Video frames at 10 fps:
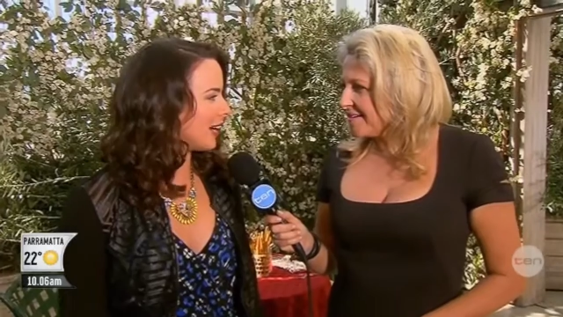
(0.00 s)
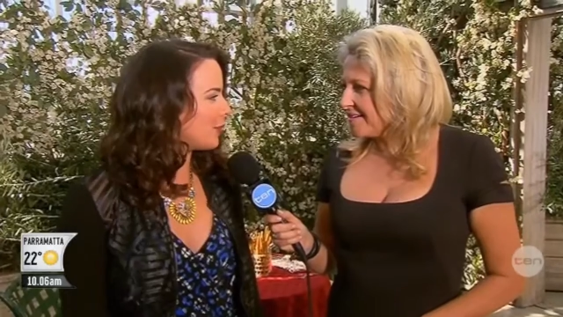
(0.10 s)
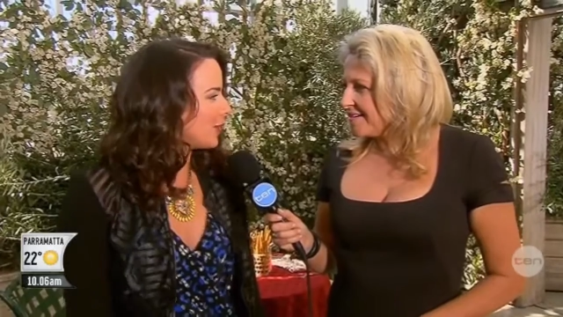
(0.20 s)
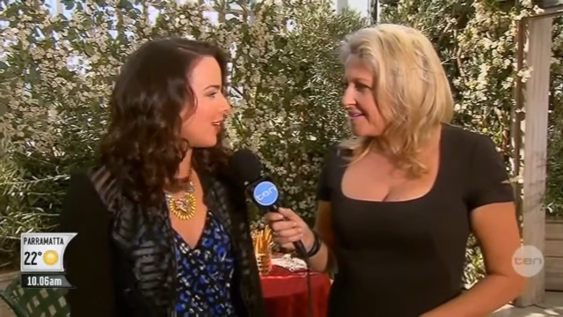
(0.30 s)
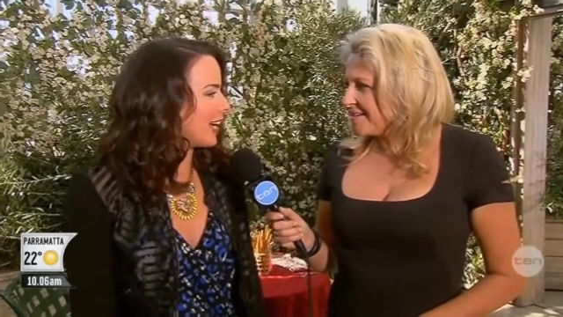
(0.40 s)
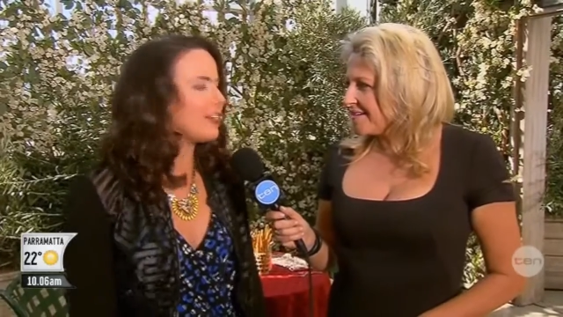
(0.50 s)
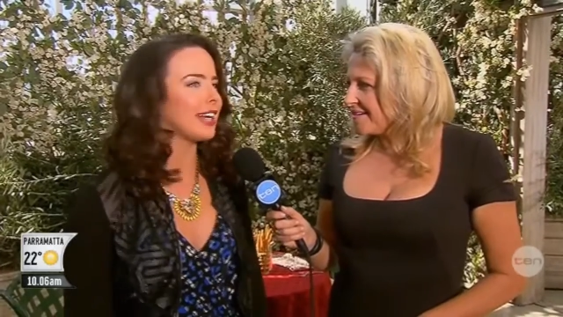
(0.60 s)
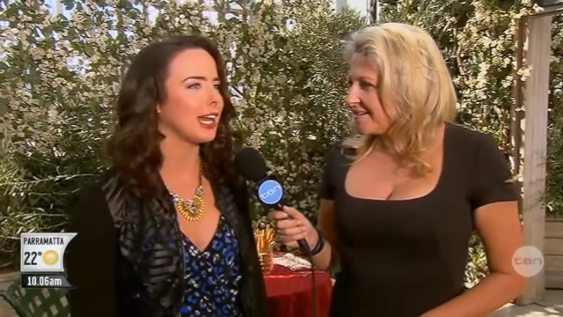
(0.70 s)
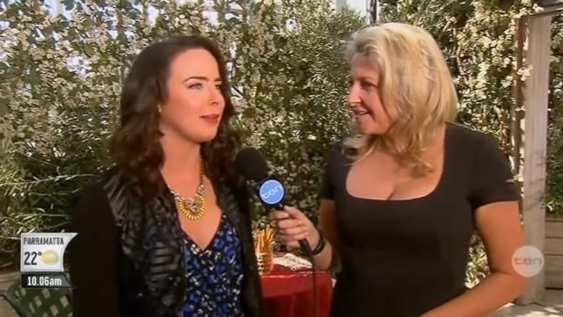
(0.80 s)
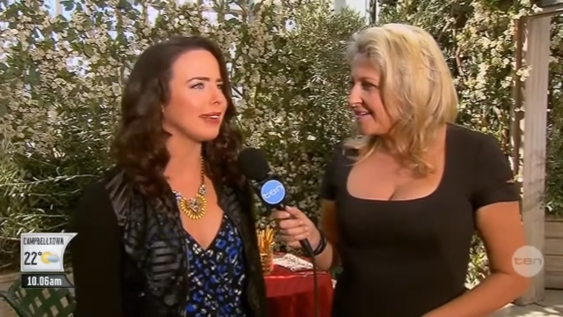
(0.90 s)
Speaker 1: I walk around
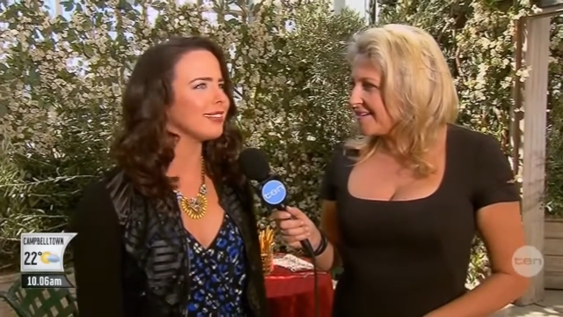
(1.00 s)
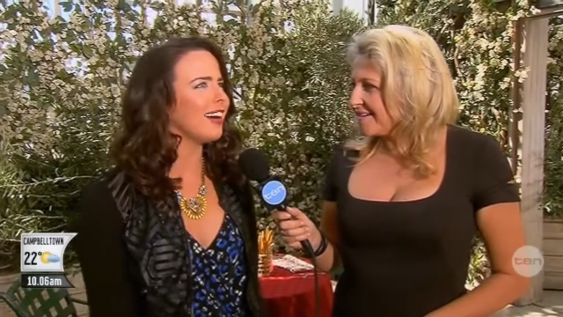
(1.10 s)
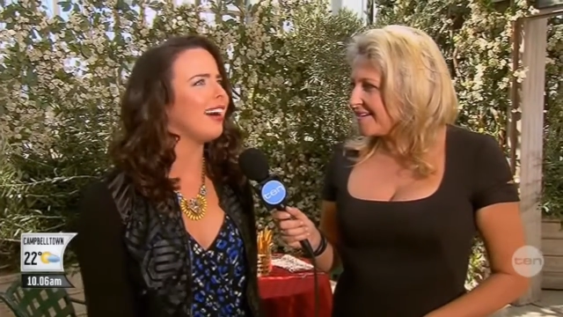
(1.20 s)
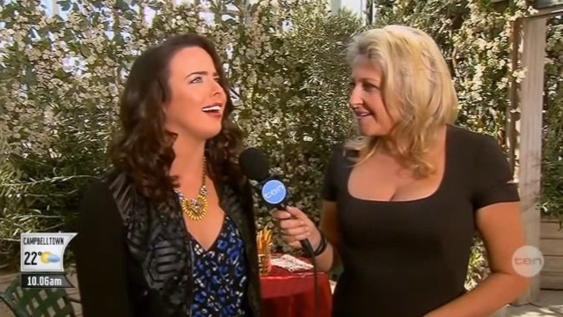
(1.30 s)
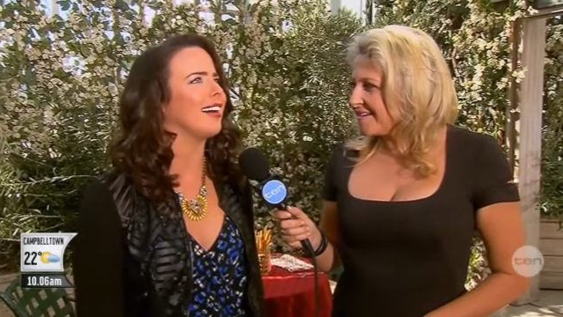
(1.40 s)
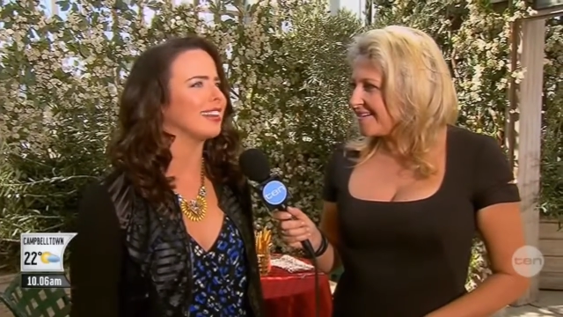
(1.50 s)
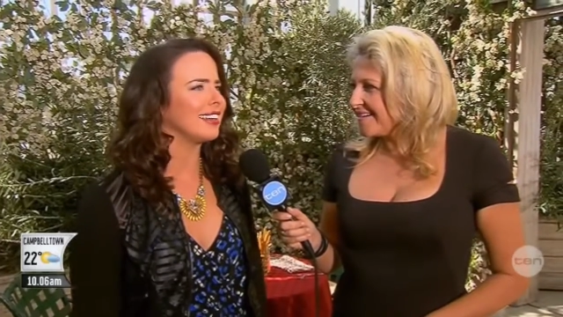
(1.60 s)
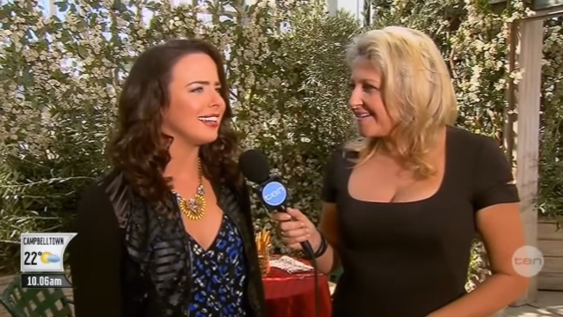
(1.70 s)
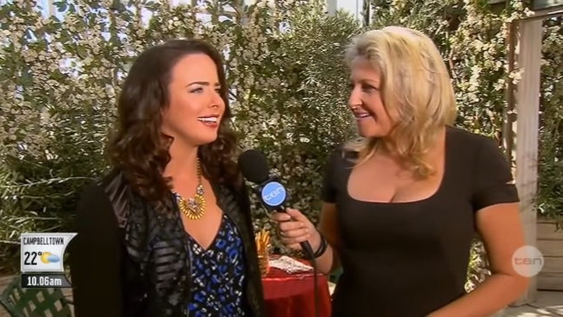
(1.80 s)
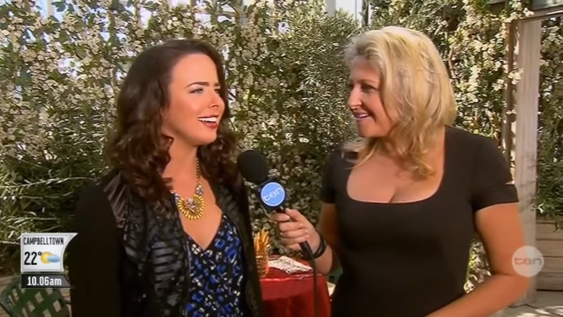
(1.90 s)
every day and I'm like, ah.
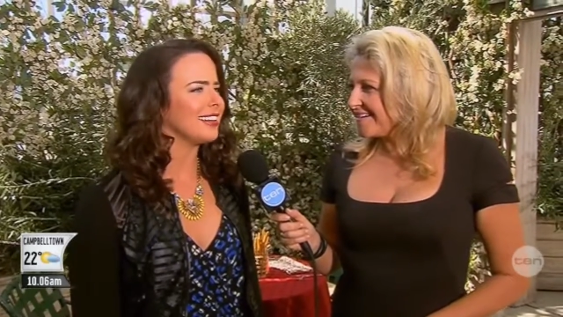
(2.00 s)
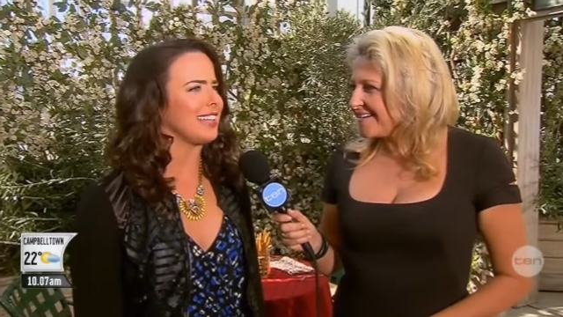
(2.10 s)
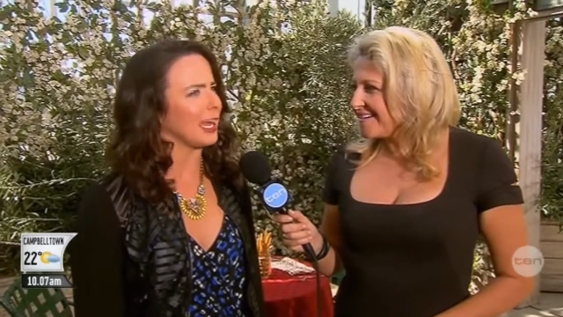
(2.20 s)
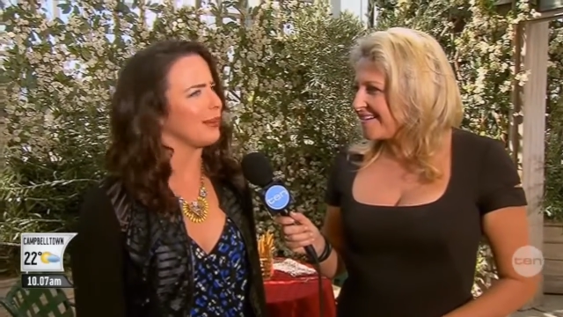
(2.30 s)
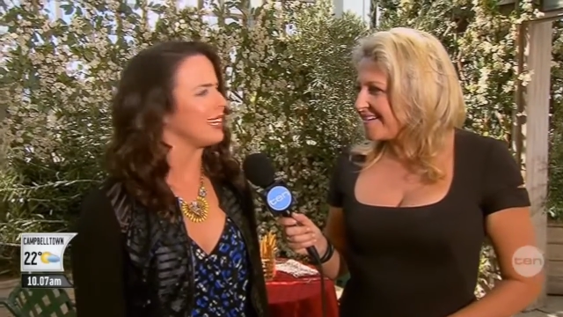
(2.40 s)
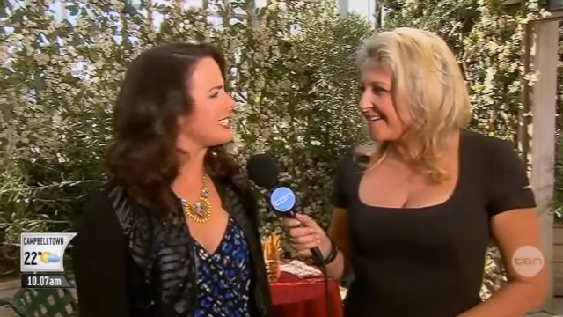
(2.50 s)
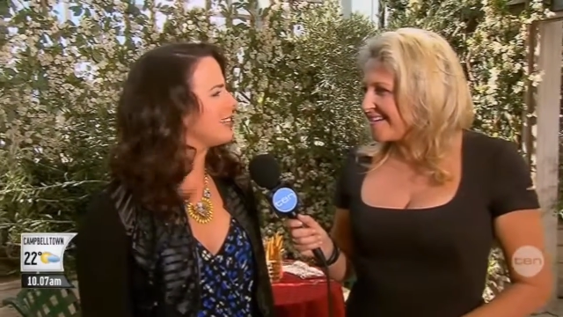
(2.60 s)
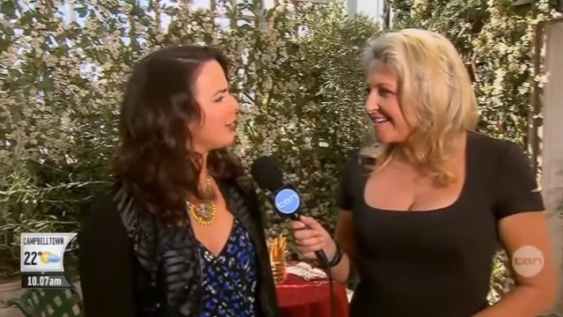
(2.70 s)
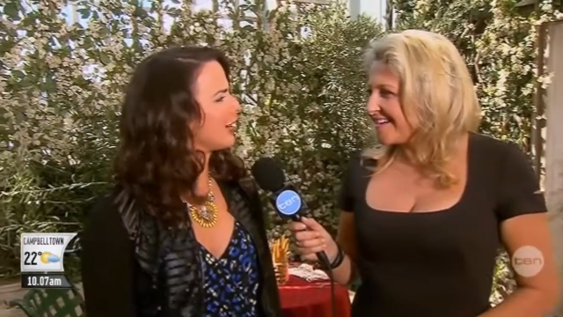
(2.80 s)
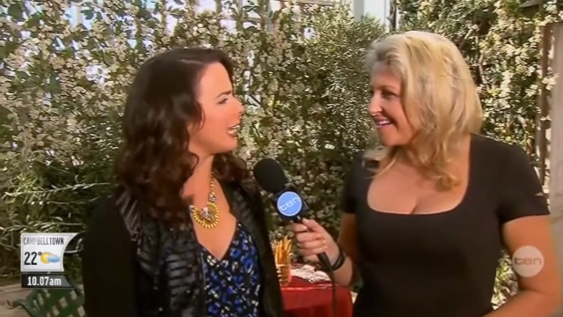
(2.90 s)
Oh. God damn it,
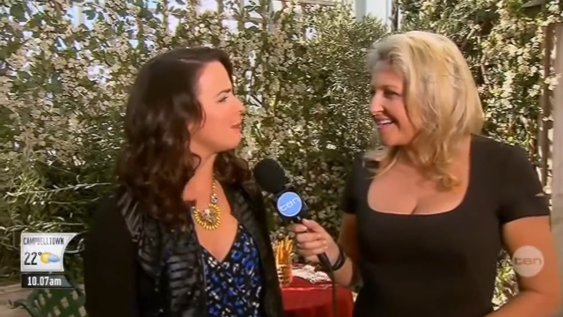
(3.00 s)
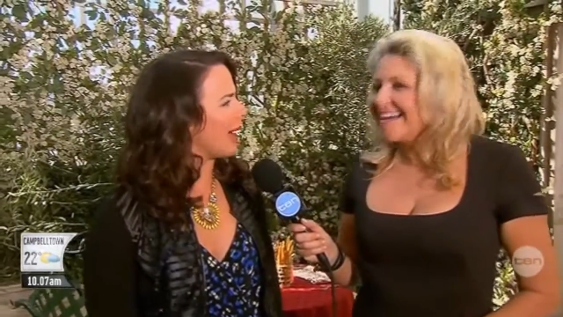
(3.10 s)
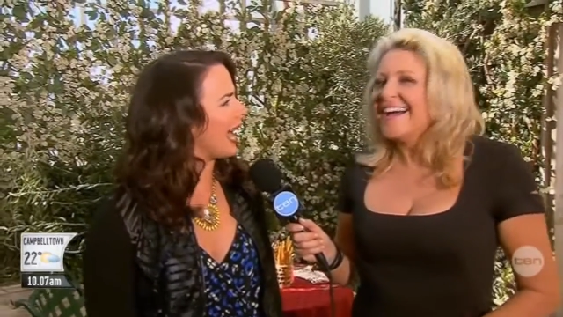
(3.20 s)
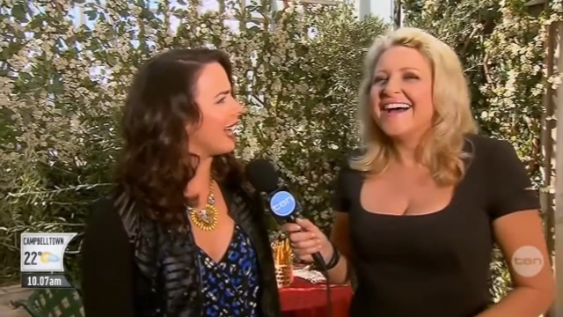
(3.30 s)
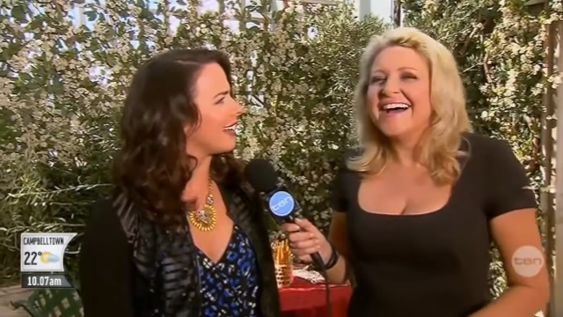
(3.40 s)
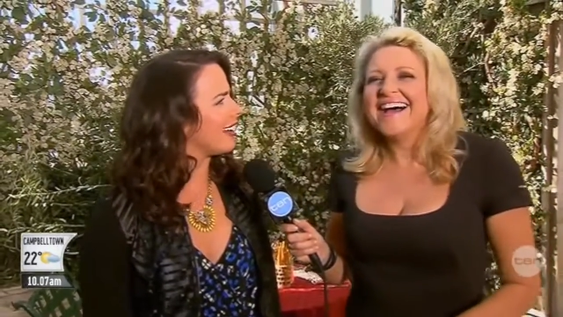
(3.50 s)
it's never going to get bad.